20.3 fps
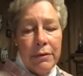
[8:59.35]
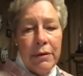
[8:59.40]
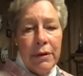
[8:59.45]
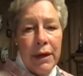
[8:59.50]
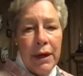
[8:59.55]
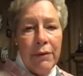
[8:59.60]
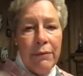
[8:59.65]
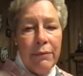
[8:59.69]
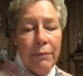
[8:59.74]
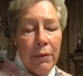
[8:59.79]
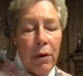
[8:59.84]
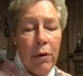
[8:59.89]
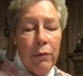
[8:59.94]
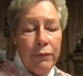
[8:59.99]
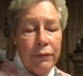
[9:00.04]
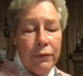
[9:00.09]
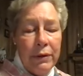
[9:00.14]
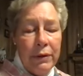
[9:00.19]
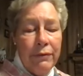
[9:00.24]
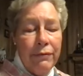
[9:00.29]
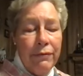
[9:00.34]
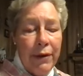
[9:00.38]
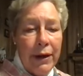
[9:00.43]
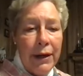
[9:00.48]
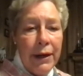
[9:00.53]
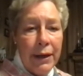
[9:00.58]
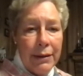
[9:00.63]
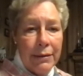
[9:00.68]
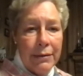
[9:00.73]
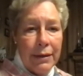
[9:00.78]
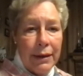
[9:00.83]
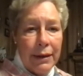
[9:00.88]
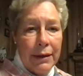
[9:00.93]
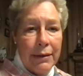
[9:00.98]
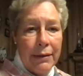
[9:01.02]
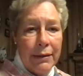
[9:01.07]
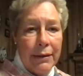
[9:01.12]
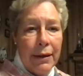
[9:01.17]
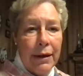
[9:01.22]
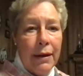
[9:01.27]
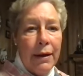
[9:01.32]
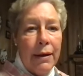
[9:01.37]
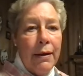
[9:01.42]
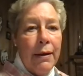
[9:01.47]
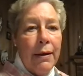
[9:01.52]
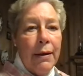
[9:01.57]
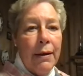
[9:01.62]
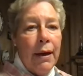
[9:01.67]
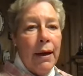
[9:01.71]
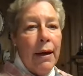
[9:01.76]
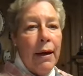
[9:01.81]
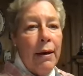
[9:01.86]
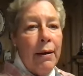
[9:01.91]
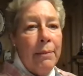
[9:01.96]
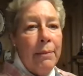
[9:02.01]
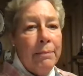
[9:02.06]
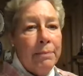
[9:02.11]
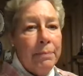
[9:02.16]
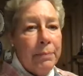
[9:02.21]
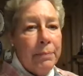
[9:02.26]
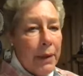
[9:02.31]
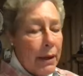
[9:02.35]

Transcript: to get hopefully financing um,